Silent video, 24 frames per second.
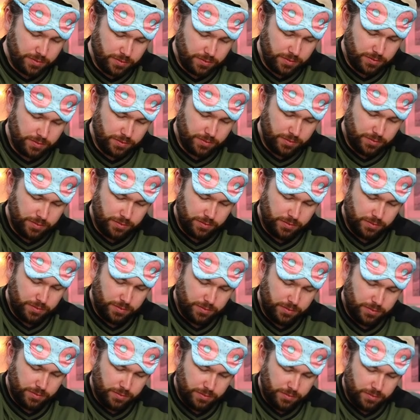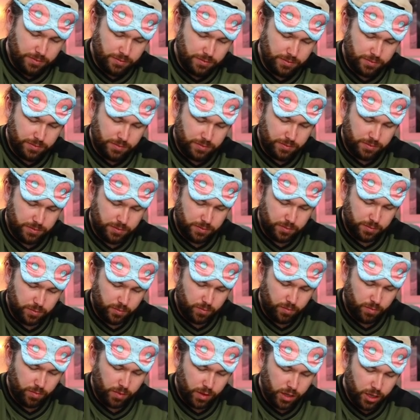
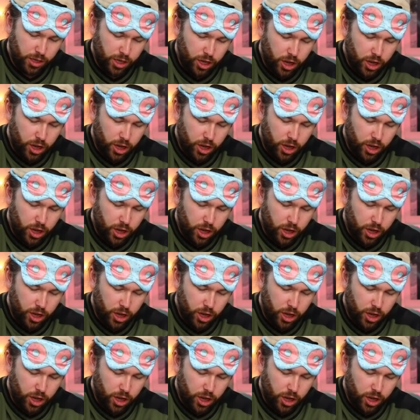(silent)